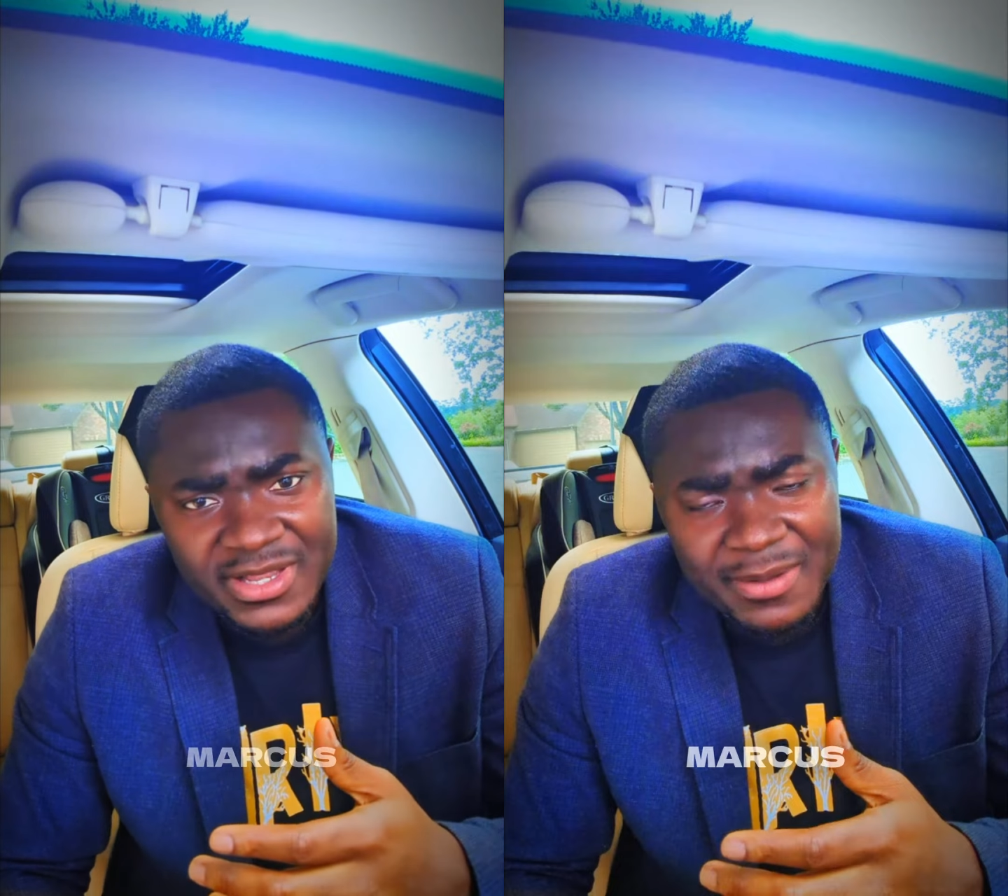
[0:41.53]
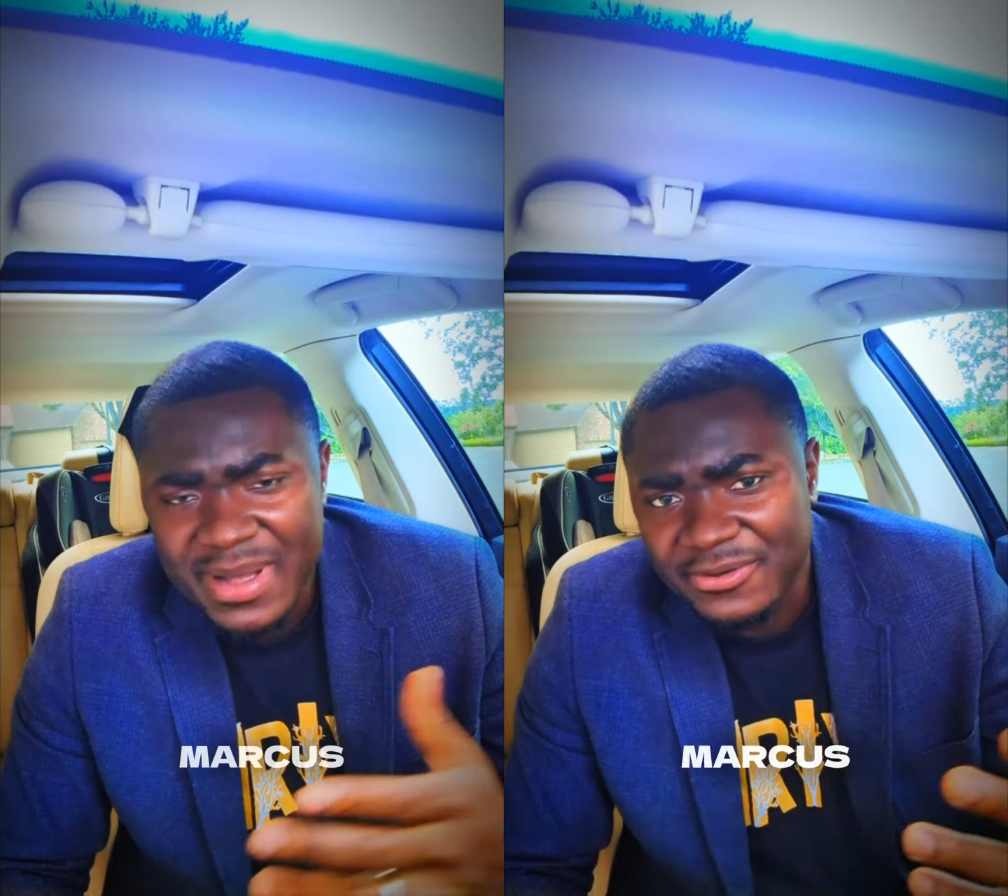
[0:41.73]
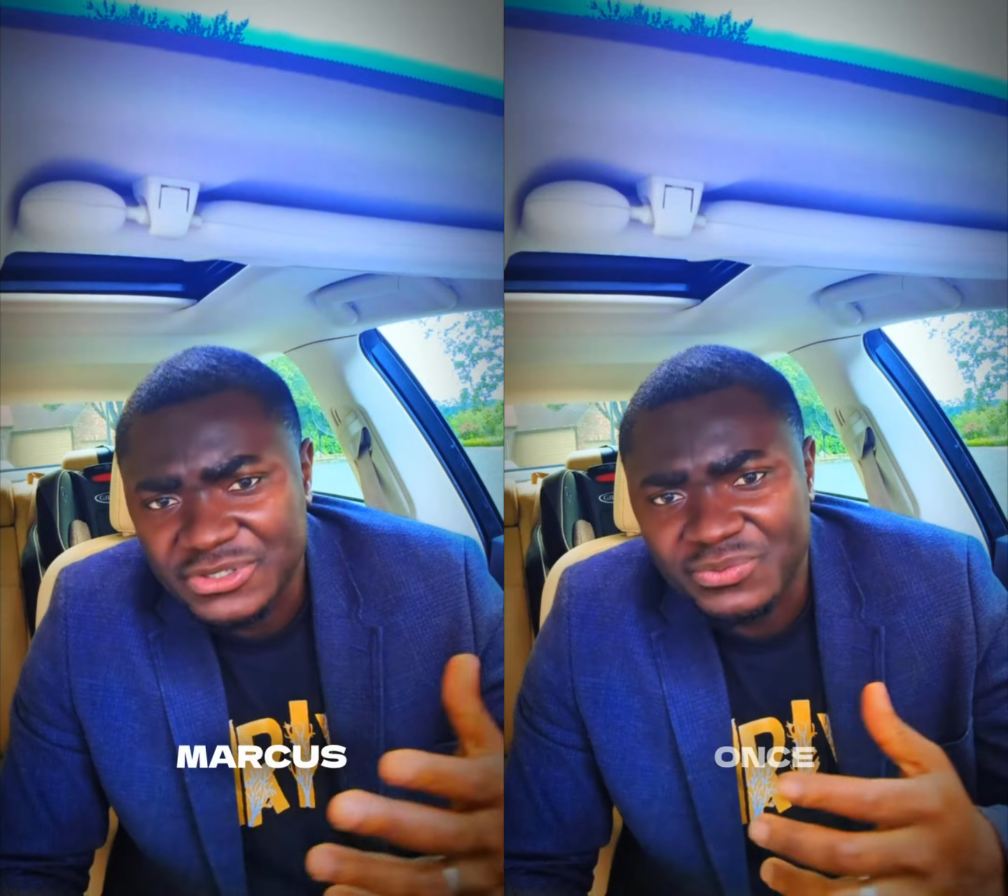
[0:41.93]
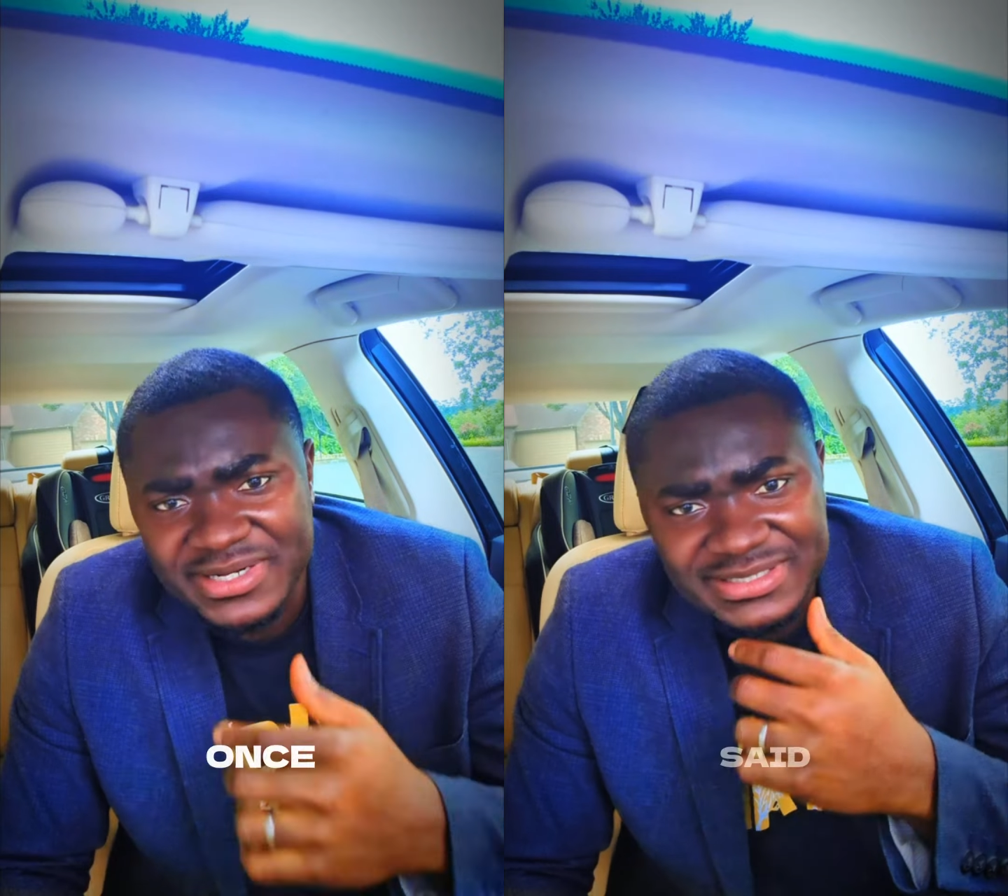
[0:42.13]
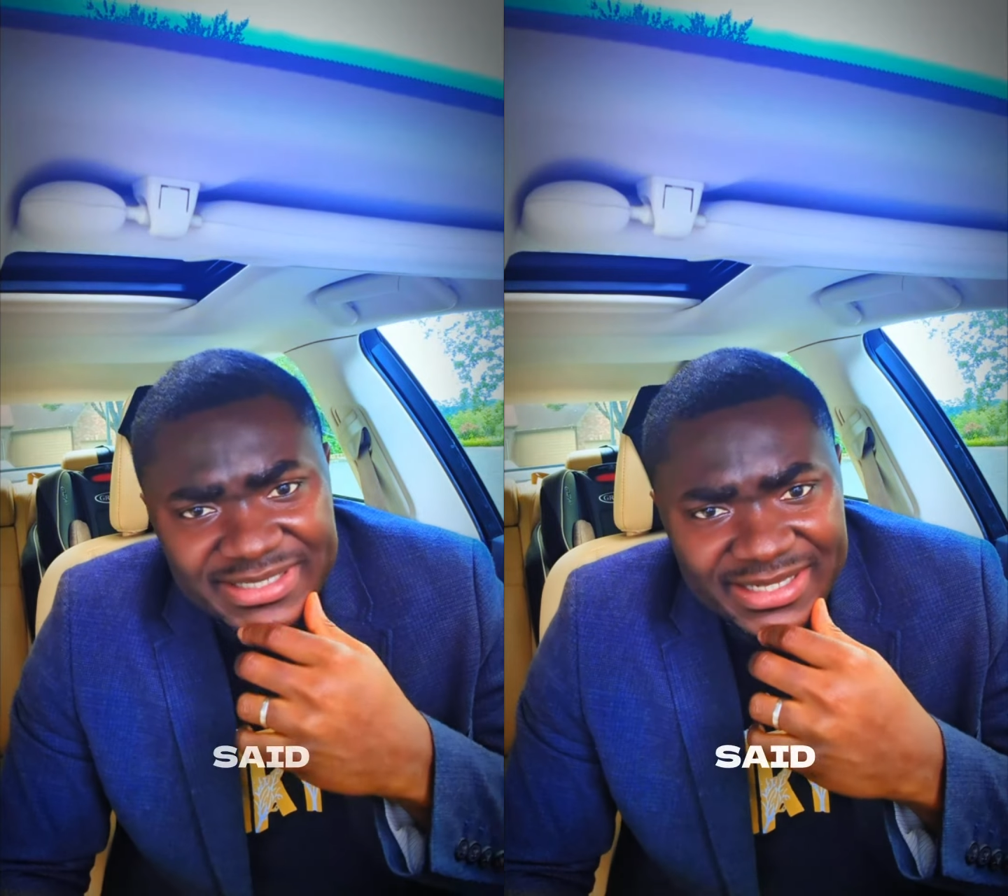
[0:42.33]
Marcus
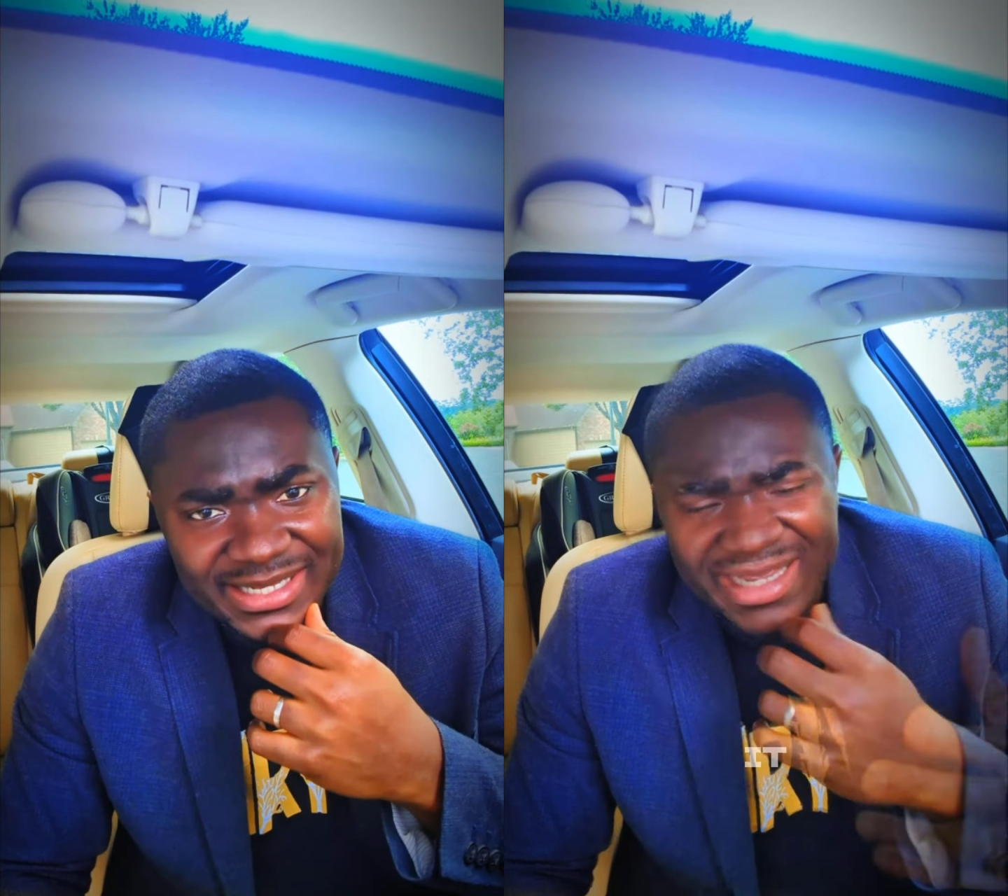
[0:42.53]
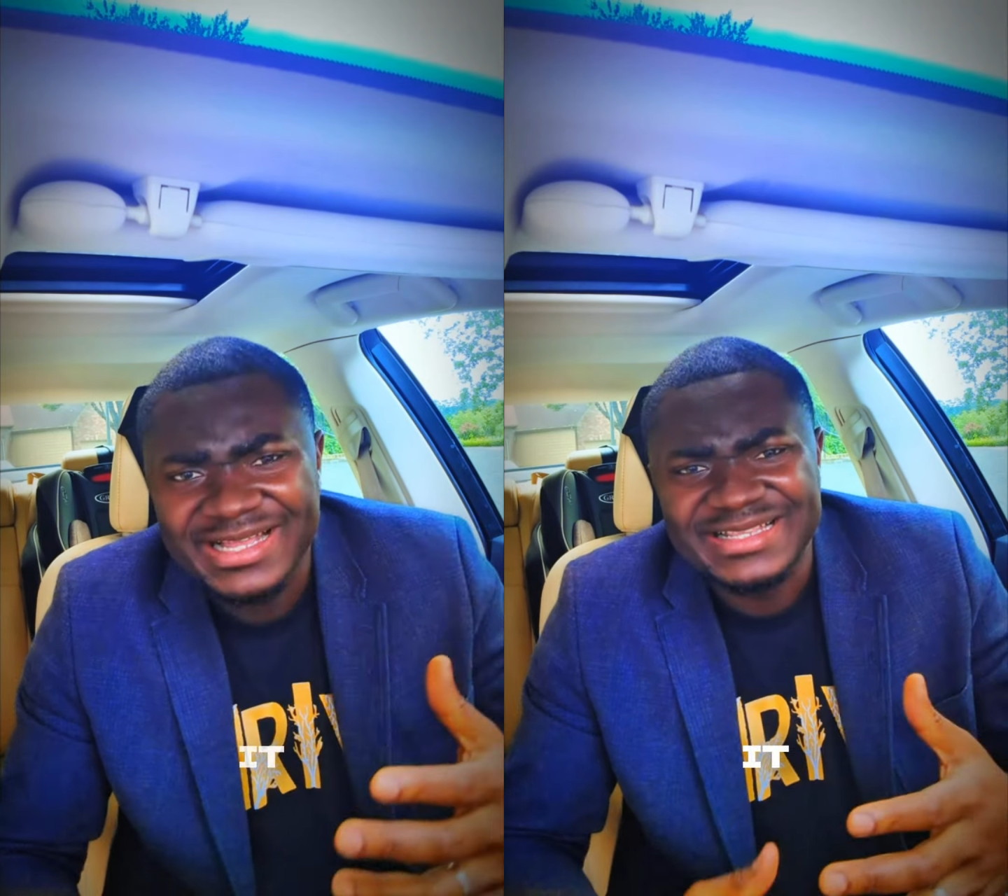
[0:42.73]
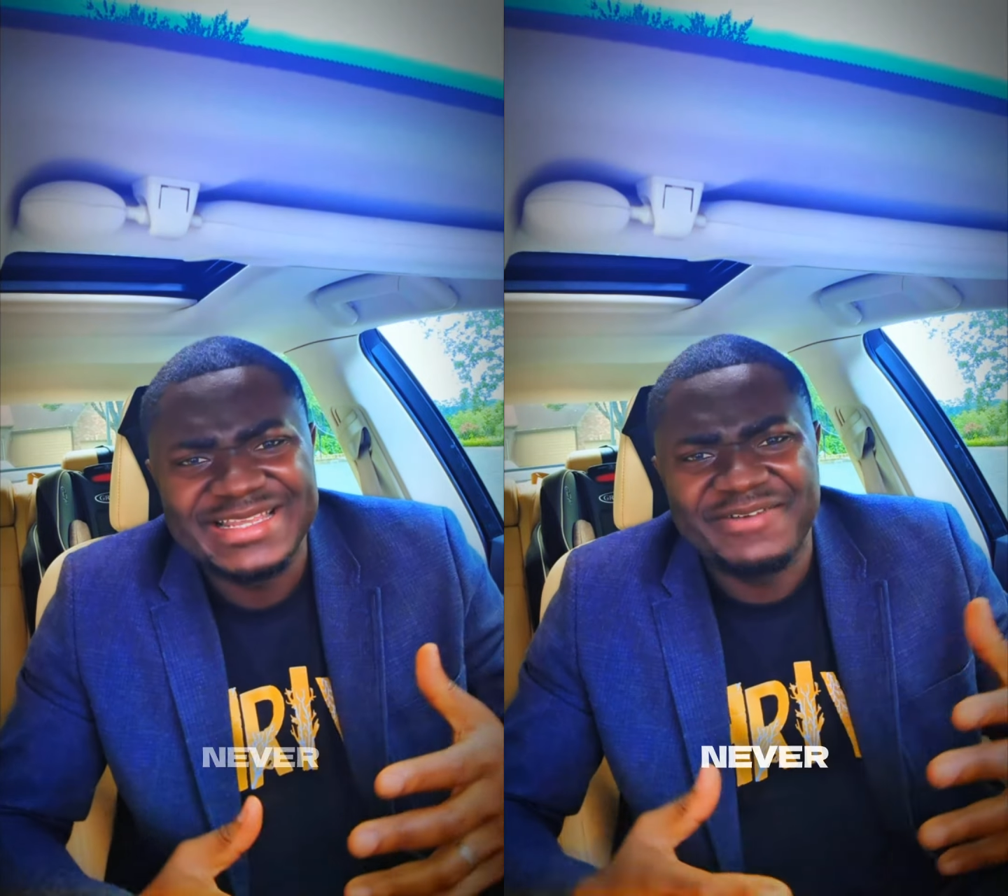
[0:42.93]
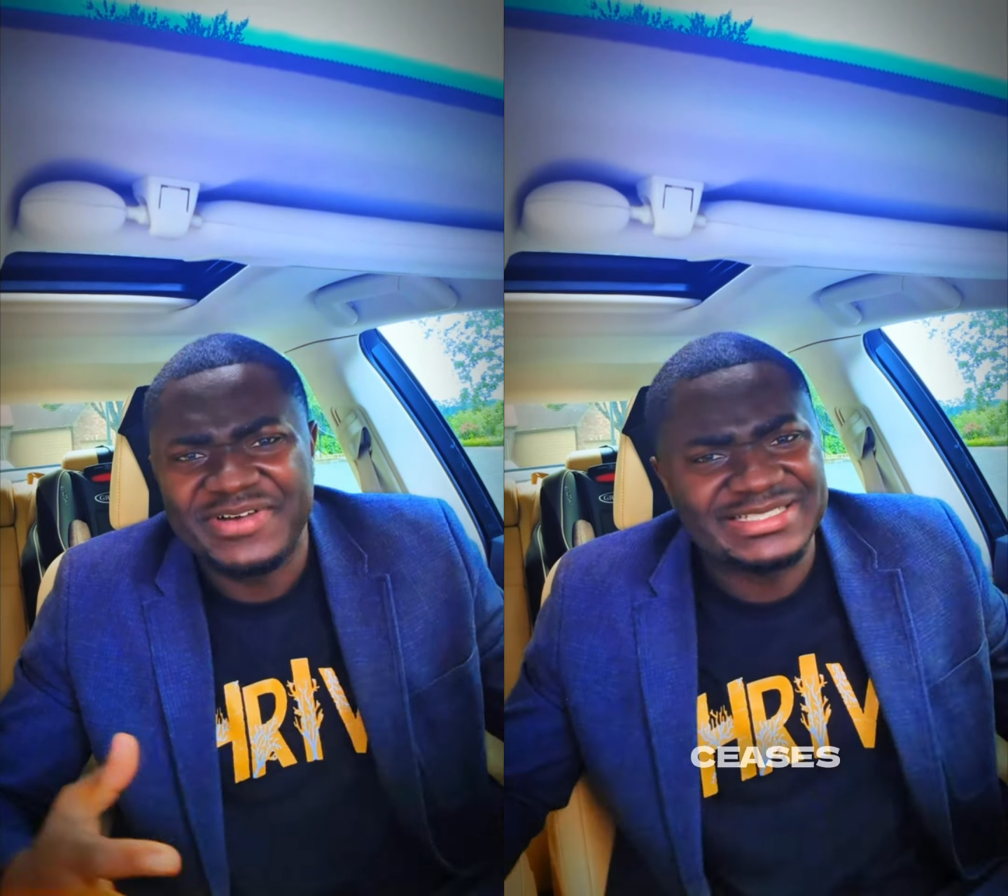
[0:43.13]
once said, It never